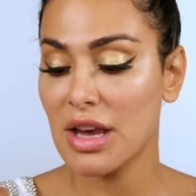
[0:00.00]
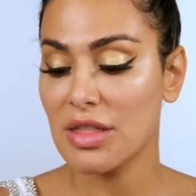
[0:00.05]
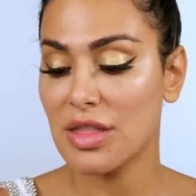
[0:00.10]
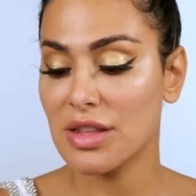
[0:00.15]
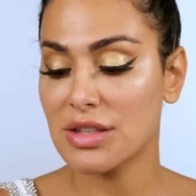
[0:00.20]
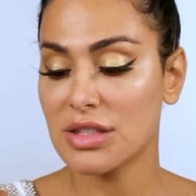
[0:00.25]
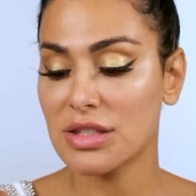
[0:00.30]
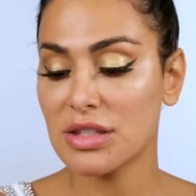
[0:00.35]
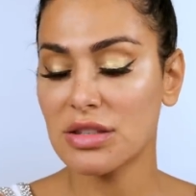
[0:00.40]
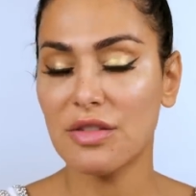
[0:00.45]

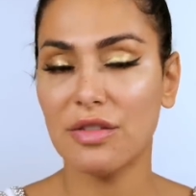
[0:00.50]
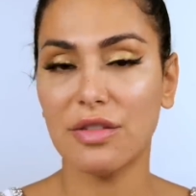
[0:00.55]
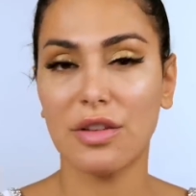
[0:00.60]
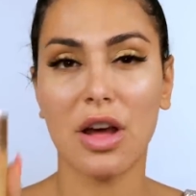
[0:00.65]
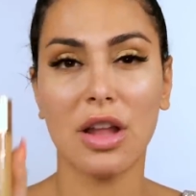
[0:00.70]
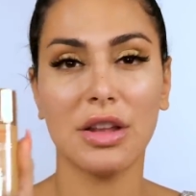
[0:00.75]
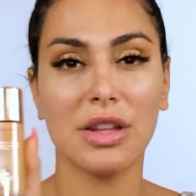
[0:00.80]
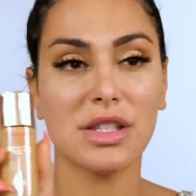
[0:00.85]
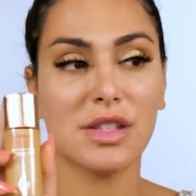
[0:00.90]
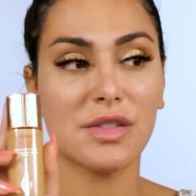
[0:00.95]
This is the
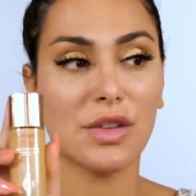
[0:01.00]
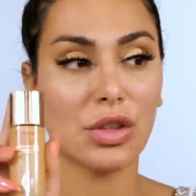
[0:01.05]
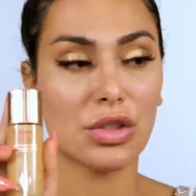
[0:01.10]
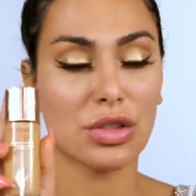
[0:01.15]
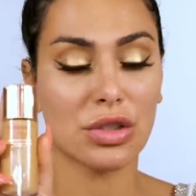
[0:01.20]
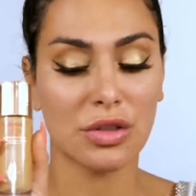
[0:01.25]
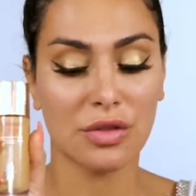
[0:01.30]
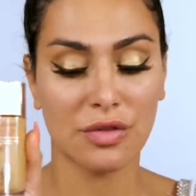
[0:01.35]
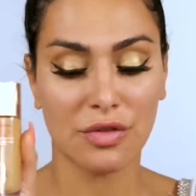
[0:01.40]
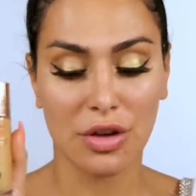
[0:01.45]
Flawless
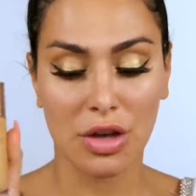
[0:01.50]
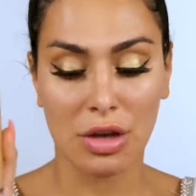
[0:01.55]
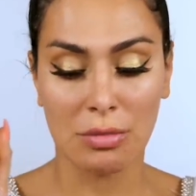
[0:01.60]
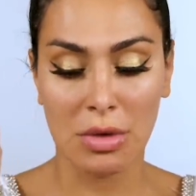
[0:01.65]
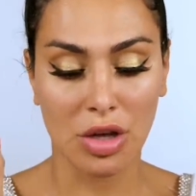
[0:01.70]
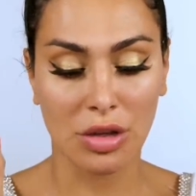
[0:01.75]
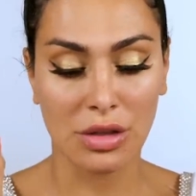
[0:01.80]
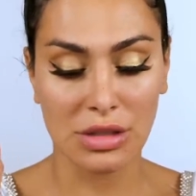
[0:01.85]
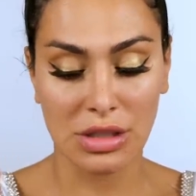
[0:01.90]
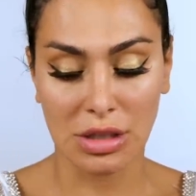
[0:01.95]
Filter from
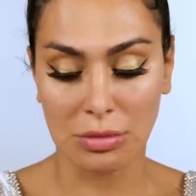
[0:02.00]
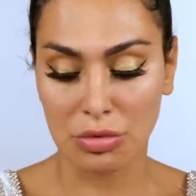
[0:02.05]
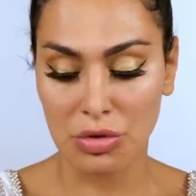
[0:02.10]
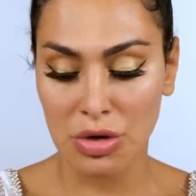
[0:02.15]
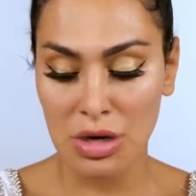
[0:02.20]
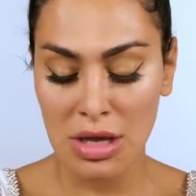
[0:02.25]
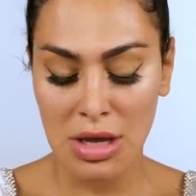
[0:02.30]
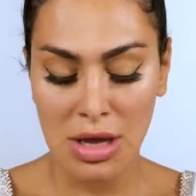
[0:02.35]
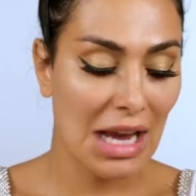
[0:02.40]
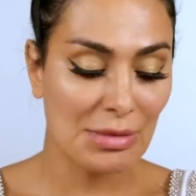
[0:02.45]
Charlotte
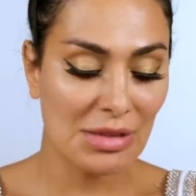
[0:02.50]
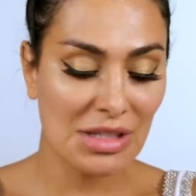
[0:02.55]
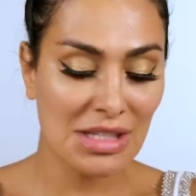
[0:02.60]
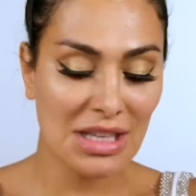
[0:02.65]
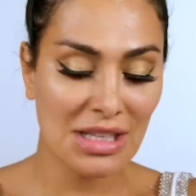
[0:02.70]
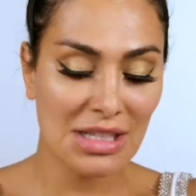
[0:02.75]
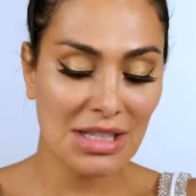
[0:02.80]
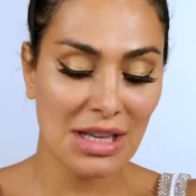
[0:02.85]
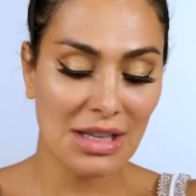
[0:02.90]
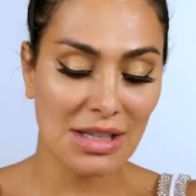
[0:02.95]
Tilbury. I'm just
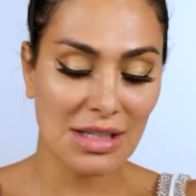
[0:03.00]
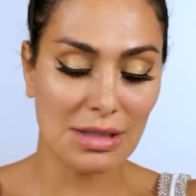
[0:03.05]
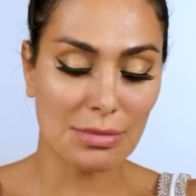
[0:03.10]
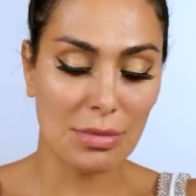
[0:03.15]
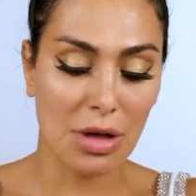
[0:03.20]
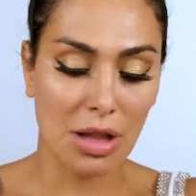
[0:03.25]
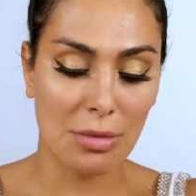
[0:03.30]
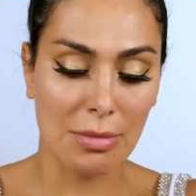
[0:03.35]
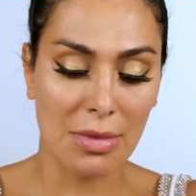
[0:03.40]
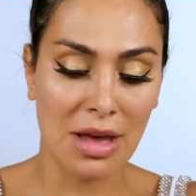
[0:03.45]
gonna take a
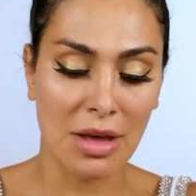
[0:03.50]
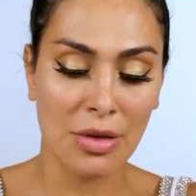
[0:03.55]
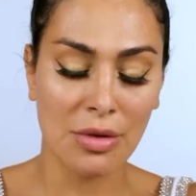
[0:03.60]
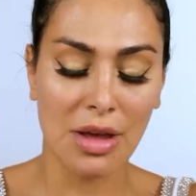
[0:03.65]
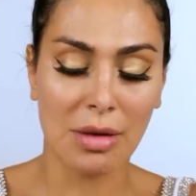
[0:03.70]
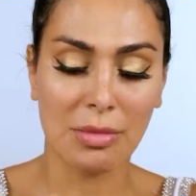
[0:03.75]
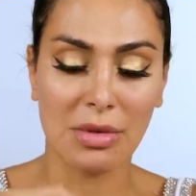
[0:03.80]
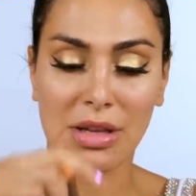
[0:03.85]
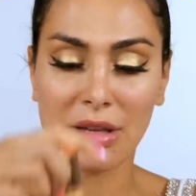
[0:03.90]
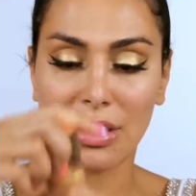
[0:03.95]
small amount.
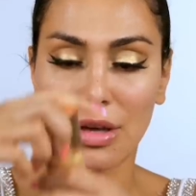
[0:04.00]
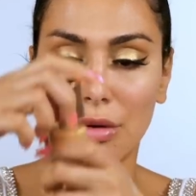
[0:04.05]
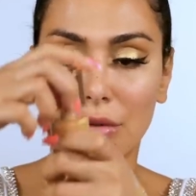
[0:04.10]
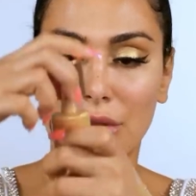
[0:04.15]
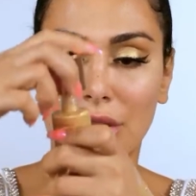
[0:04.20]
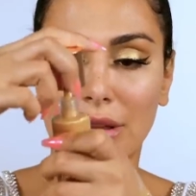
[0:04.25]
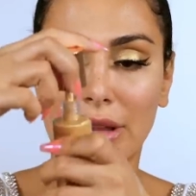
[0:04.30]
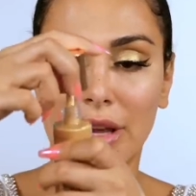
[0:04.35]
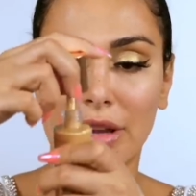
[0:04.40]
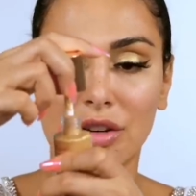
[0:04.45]
I'm gonna go with
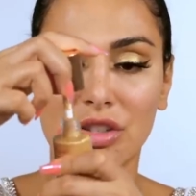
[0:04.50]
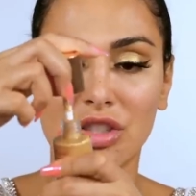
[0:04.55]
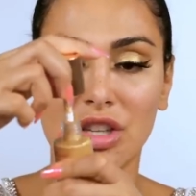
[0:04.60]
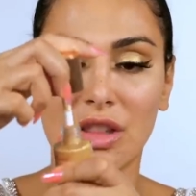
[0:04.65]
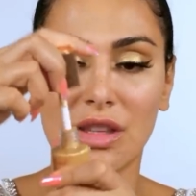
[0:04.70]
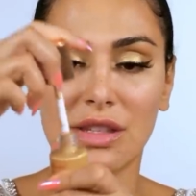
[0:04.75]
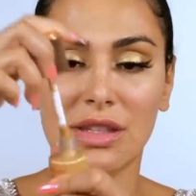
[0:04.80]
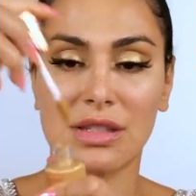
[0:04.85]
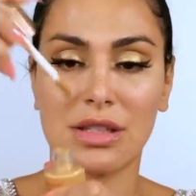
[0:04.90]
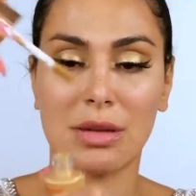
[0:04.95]
the lighter
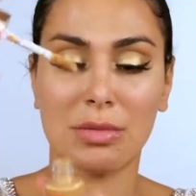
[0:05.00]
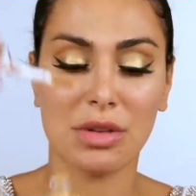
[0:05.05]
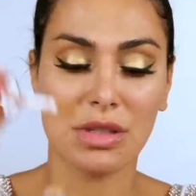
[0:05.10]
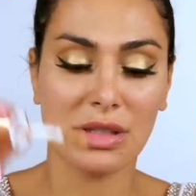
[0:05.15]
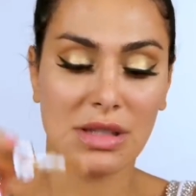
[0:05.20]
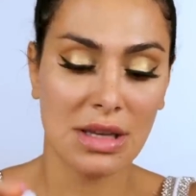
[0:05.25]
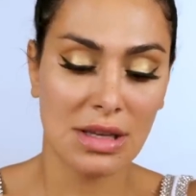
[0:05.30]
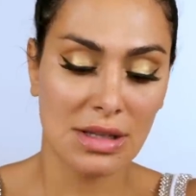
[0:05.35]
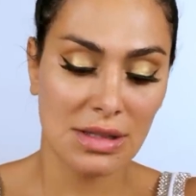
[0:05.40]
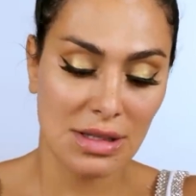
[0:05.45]
shade. This is number
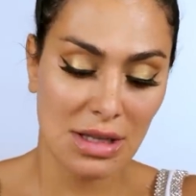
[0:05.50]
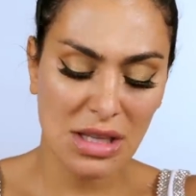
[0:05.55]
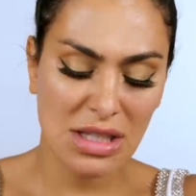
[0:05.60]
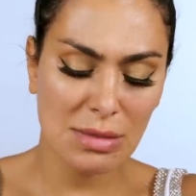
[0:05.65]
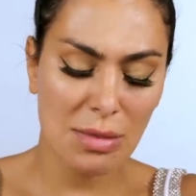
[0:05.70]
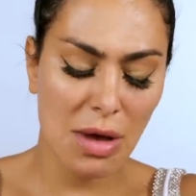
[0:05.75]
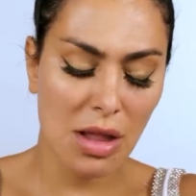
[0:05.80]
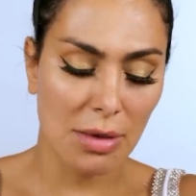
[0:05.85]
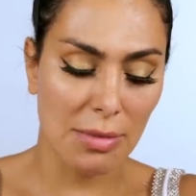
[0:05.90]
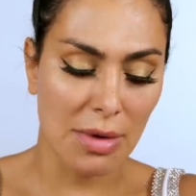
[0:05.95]
6. A
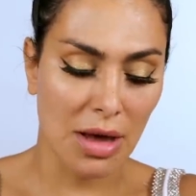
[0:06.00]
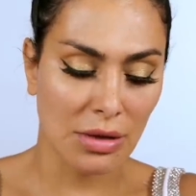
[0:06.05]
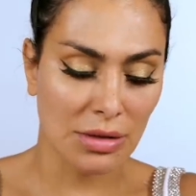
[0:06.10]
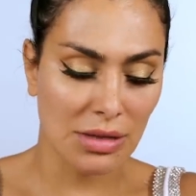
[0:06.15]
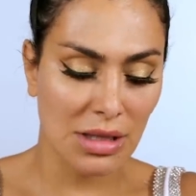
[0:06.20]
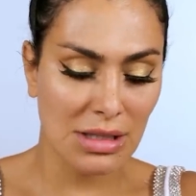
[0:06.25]
small amount.